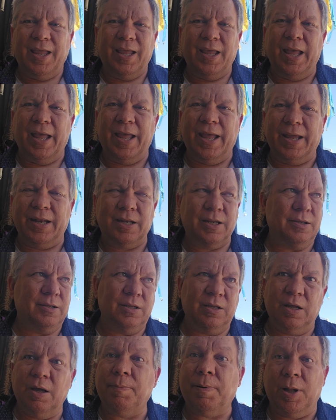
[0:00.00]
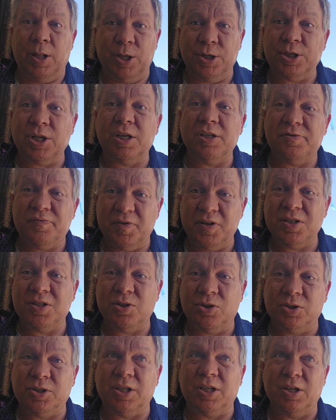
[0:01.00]
And apologize for
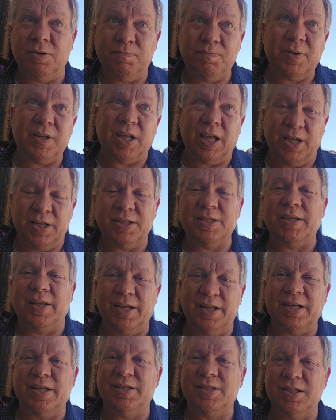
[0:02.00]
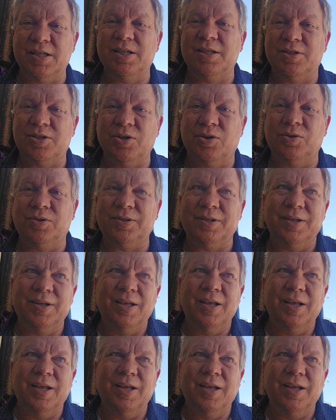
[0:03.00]
insulting them, because it is an insult.